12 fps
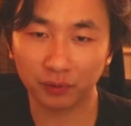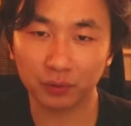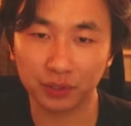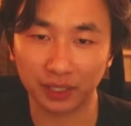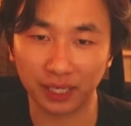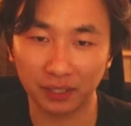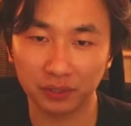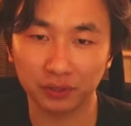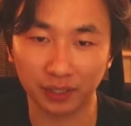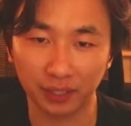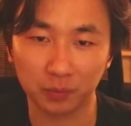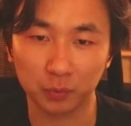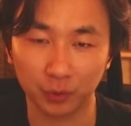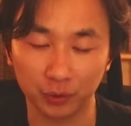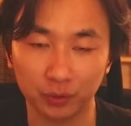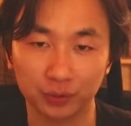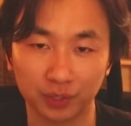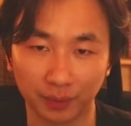those occasional games where
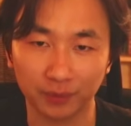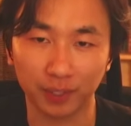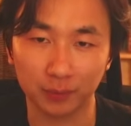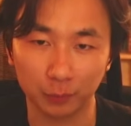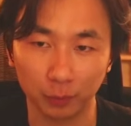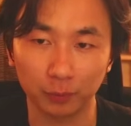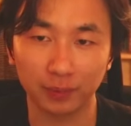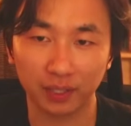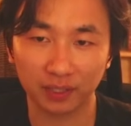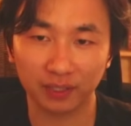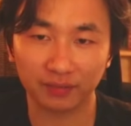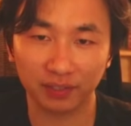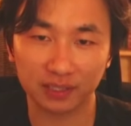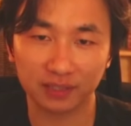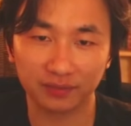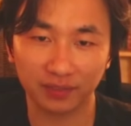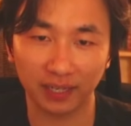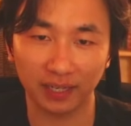you sometimes will be on the
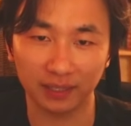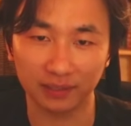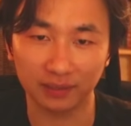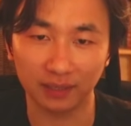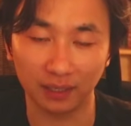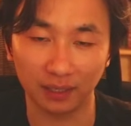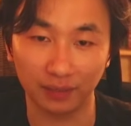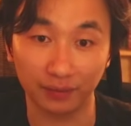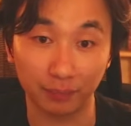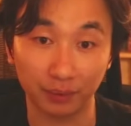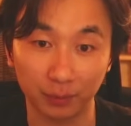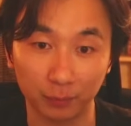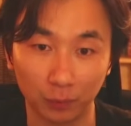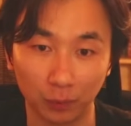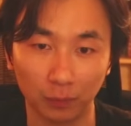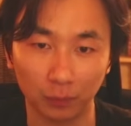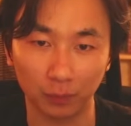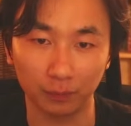offensive and the Bryn
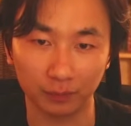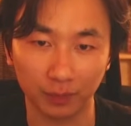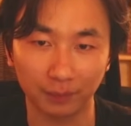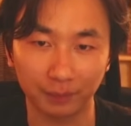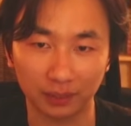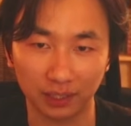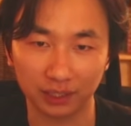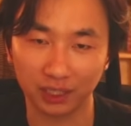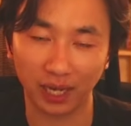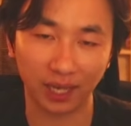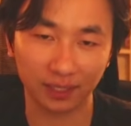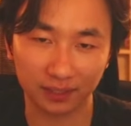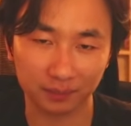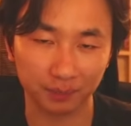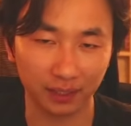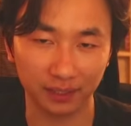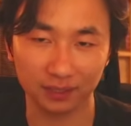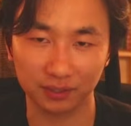will come in clutch. And it's
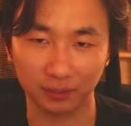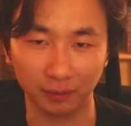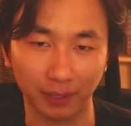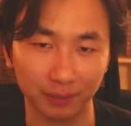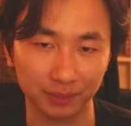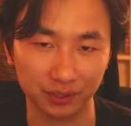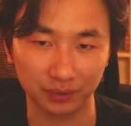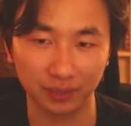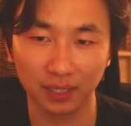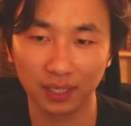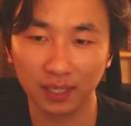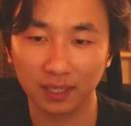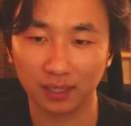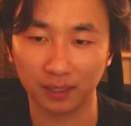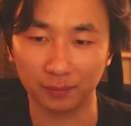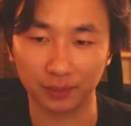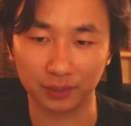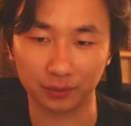mighty, so it ramps you,
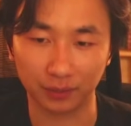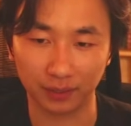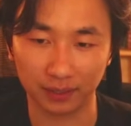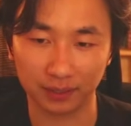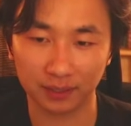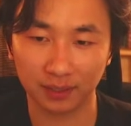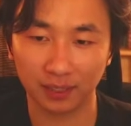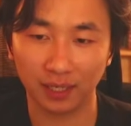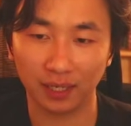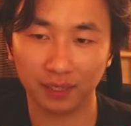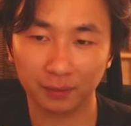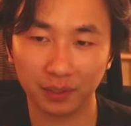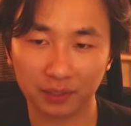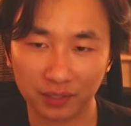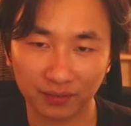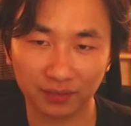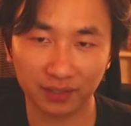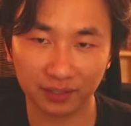which is quite nice. And then we also
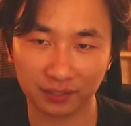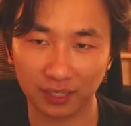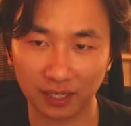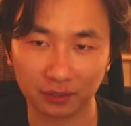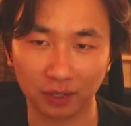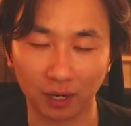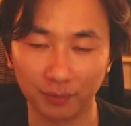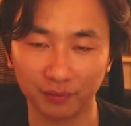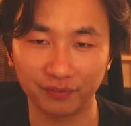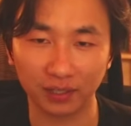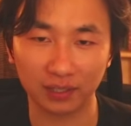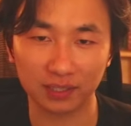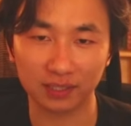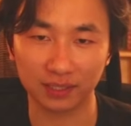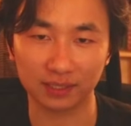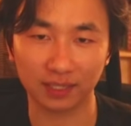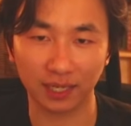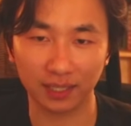have another extra copy of Ferris in the
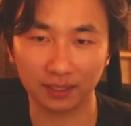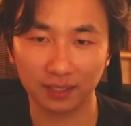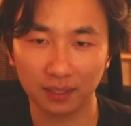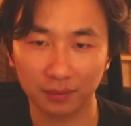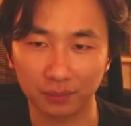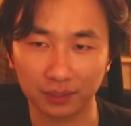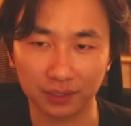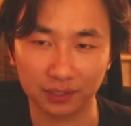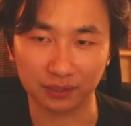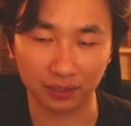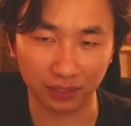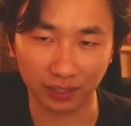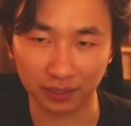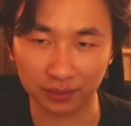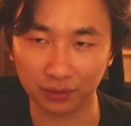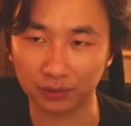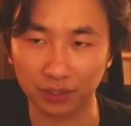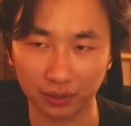side, which is good against
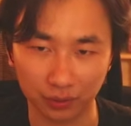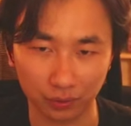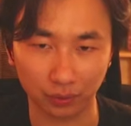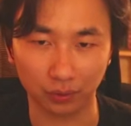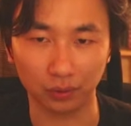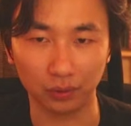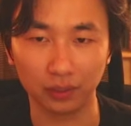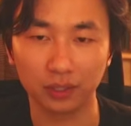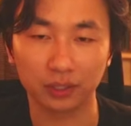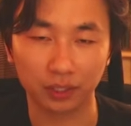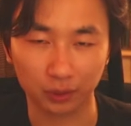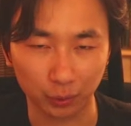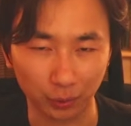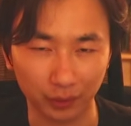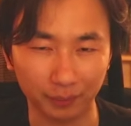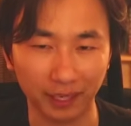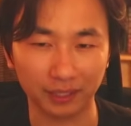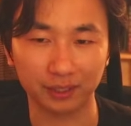those
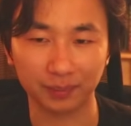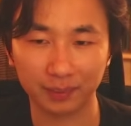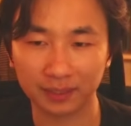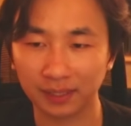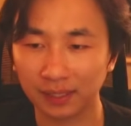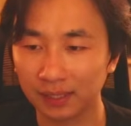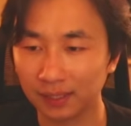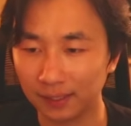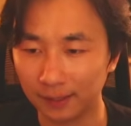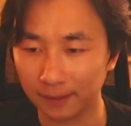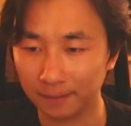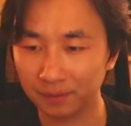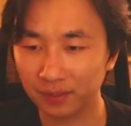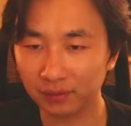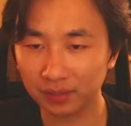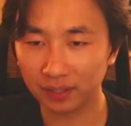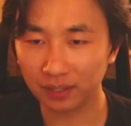controlling matchups. The only